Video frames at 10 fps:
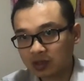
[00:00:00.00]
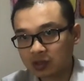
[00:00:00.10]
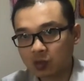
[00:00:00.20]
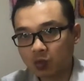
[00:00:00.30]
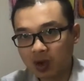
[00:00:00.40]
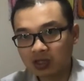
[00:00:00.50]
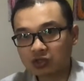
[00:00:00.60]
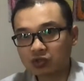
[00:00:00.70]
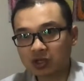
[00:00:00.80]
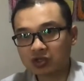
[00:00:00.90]
So one
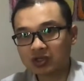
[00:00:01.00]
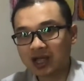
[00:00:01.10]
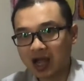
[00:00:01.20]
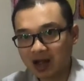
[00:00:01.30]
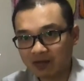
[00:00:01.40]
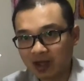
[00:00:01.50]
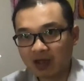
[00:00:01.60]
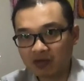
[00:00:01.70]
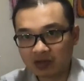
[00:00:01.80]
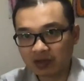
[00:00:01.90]
strategy cover
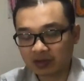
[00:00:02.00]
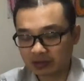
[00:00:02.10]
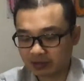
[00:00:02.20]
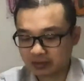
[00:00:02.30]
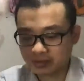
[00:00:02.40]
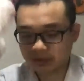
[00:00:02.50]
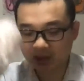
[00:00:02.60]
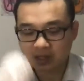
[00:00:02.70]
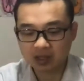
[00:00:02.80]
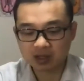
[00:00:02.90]
everything.
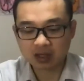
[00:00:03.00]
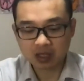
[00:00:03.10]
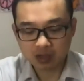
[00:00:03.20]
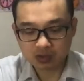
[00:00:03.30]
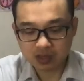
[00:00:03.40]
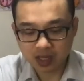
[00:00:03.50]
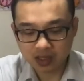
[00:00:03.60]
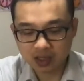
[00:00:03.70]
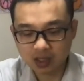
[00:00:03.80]
Okay, you can use that.